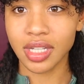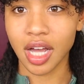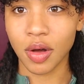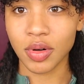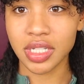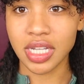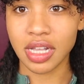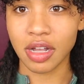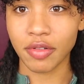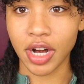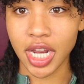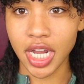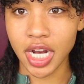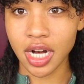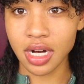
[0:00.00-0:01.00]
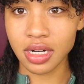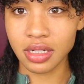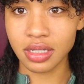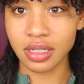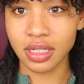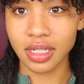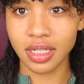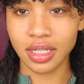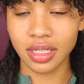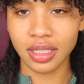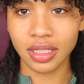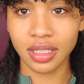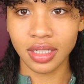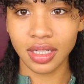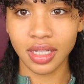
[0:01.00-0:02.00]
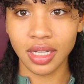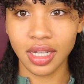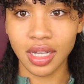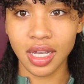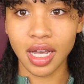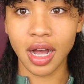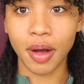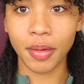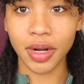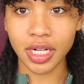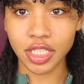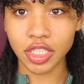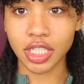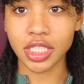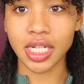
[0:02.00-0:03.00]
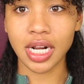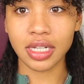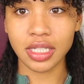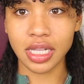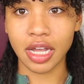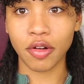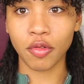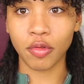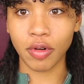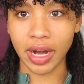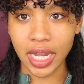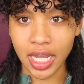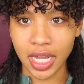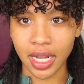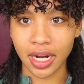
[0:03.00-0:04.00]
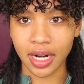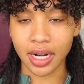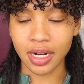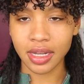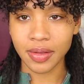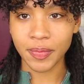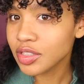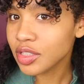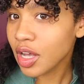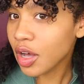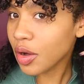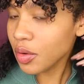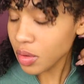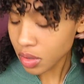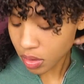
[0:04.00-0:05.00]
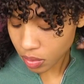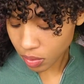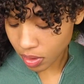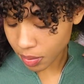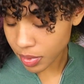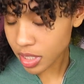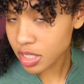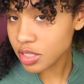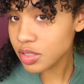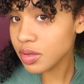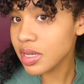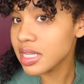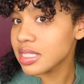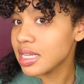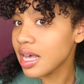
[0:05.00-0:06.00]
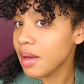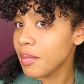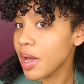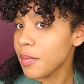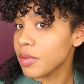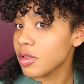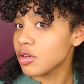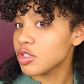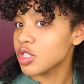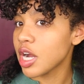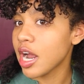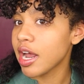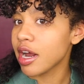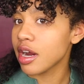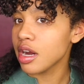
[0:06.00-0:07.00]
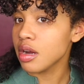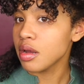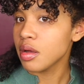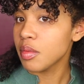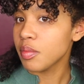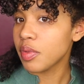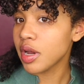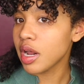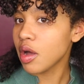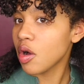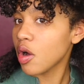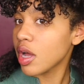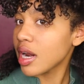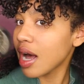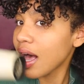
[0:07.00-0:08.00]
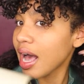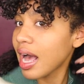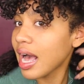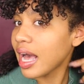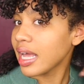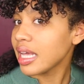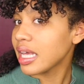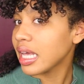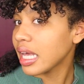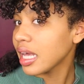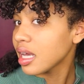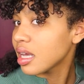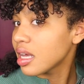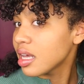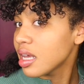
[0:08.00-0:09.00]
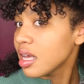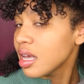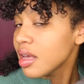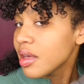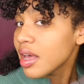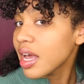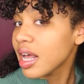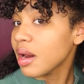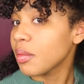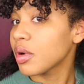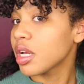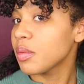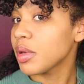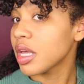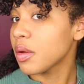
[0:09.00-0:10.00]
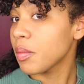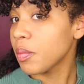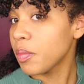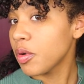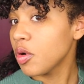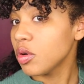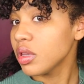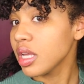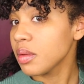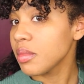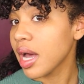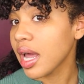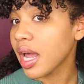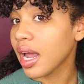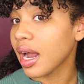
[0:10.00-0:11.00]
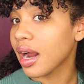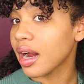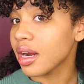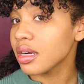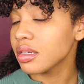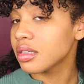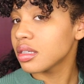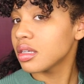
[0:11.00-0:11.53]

I wanna say like right here. I'm gonna stretch it out to like right here. So what I'm gonna do is get my blow dryer, put it on high heat, and I'm gonna be pulling my hair